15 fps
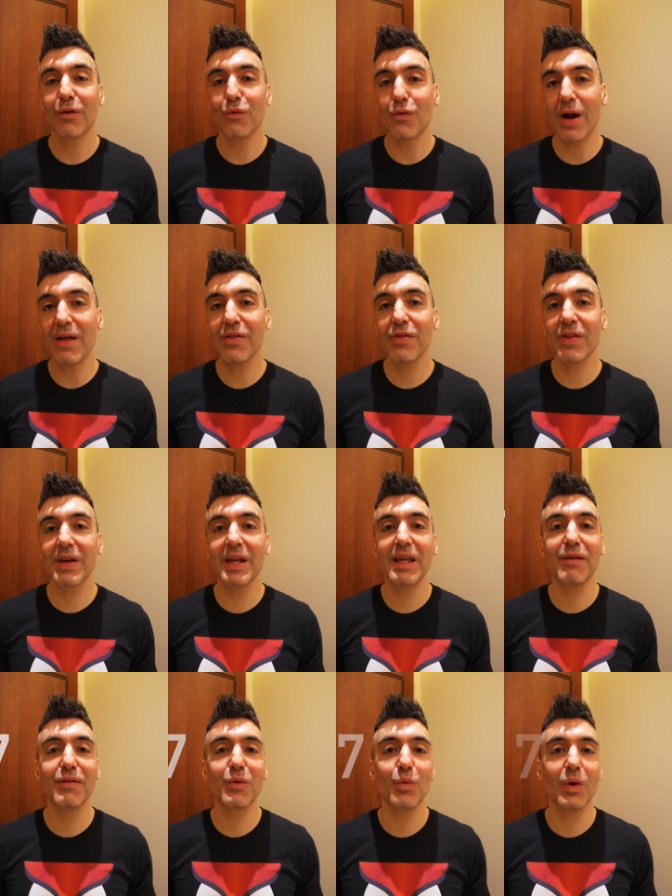rather than
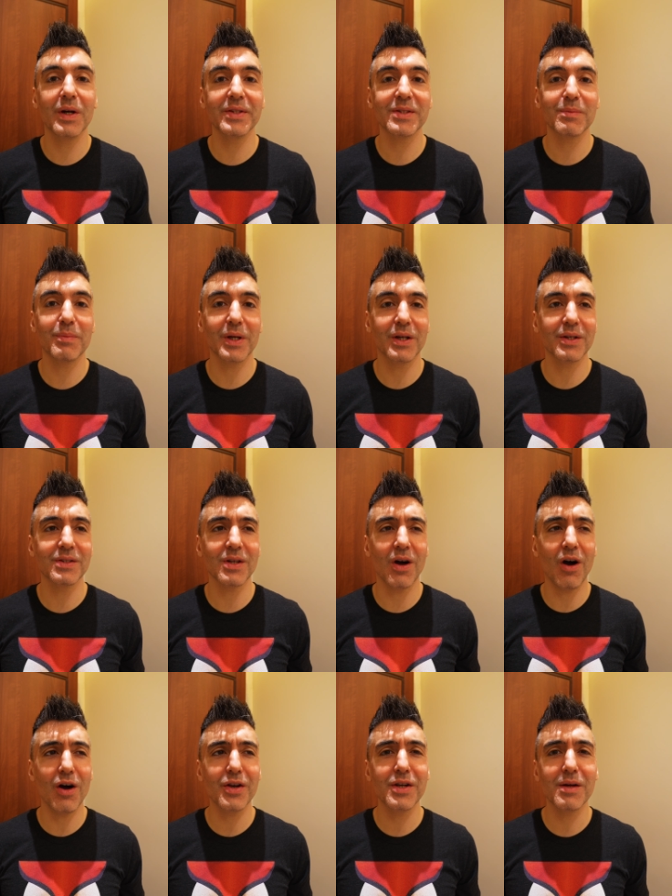even ones, because
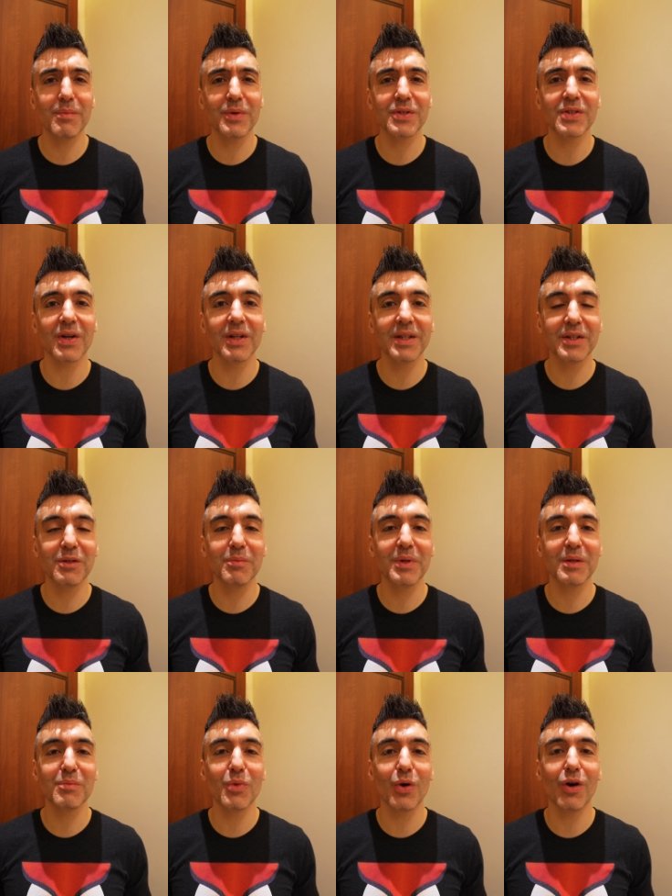odd numbers are a little
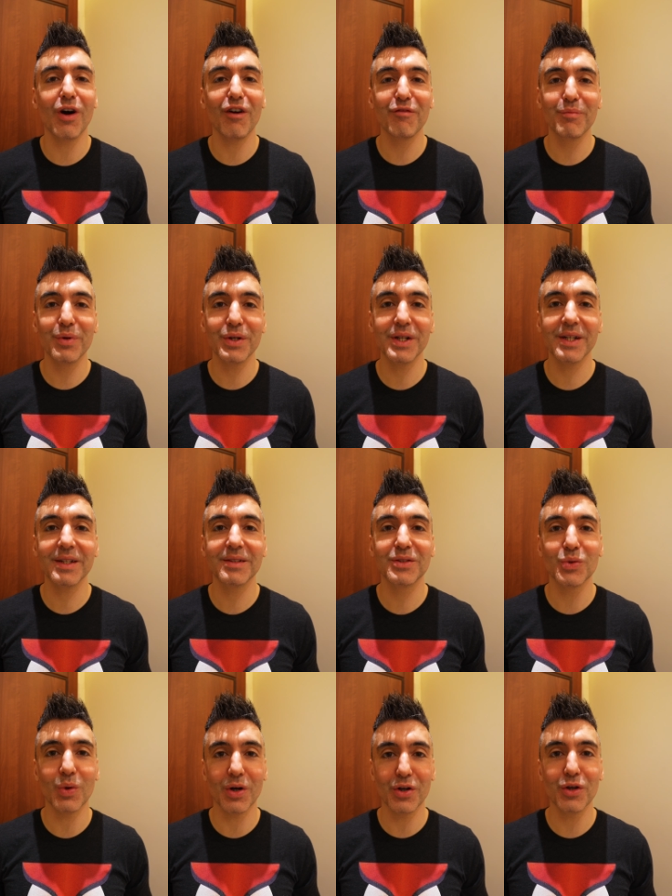bit more off-putting
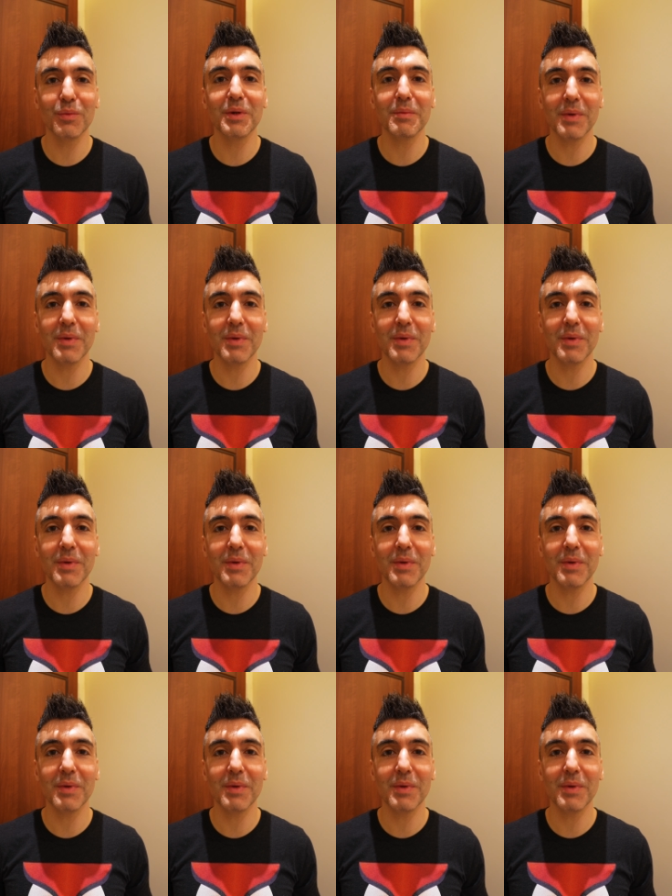to our human